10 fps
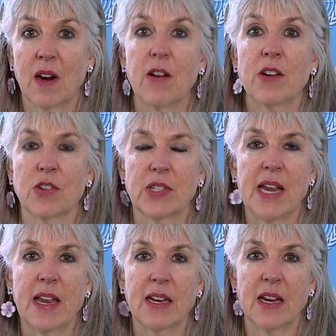our
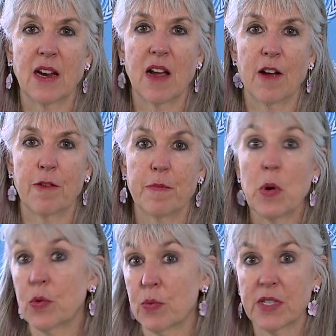understanding of
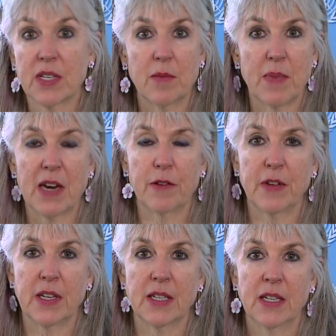both risk and
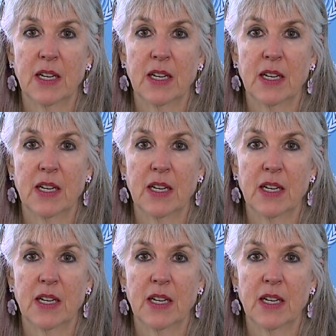benefit.